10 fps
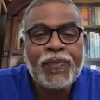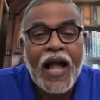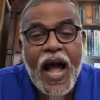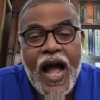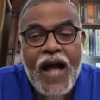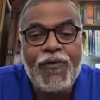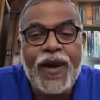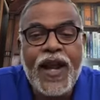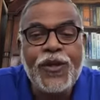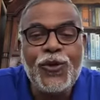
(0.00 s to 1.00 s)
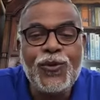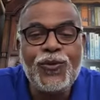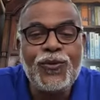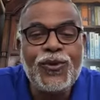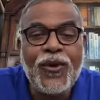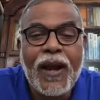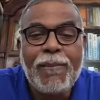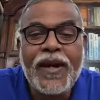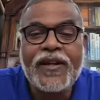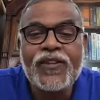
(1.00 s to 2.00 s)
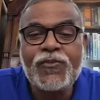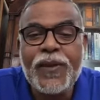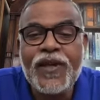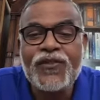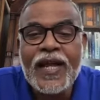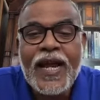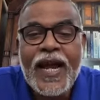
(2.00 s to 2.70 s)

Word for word: I have read you your Ambedkar speaks